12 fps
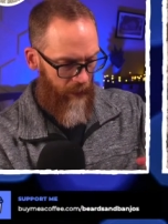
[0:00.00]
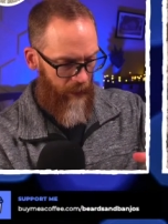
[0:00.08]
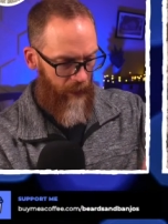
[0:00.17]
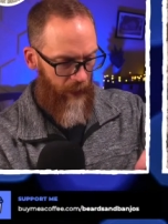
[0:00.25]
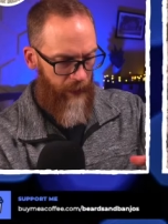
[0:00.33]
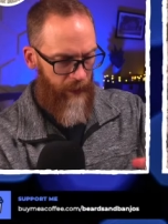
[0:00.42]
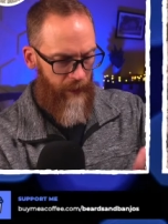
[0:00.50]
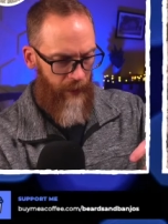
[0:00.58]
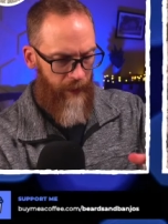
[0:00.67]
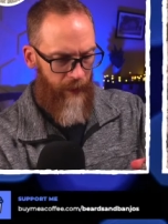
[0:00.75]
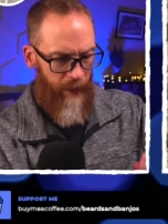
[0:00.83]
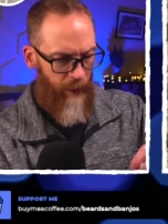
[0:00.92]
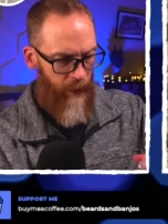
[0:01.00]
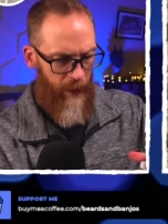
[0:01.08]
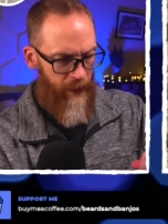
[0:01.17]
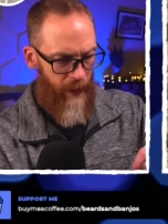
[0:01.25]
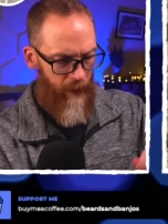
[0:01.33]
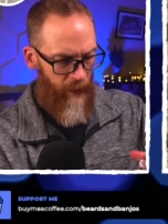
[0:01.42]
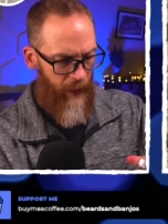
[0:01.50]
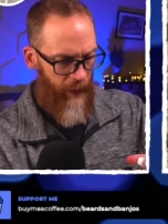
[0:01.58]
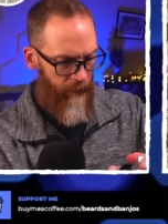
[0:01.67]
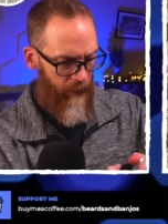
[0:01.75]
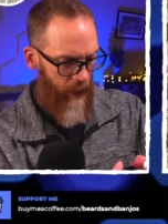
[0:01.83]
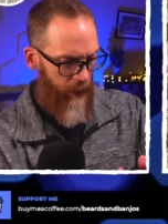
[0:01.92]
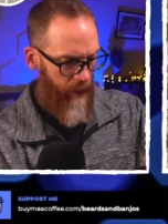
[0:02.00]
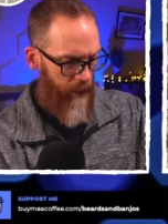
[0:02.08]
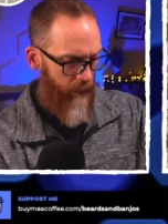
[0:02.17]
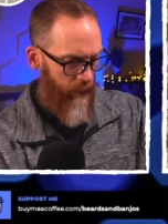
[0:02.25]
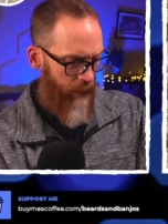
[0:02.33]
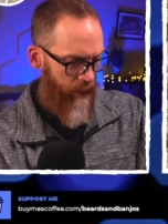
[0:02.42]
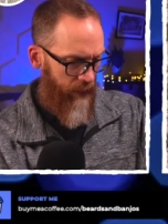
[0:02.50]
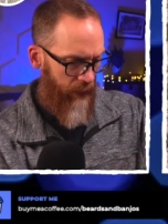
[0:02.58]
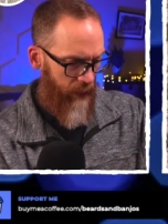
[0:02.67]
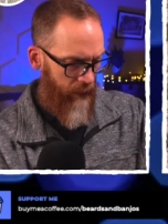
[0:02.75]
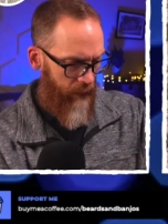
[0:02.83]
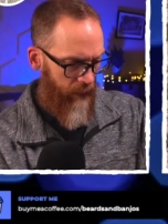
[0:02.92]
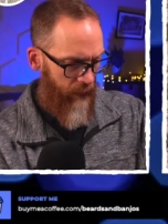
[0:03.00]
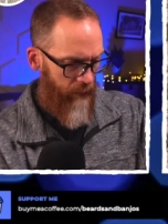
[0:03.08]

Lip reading: And a lot of companies, they don't have different scents.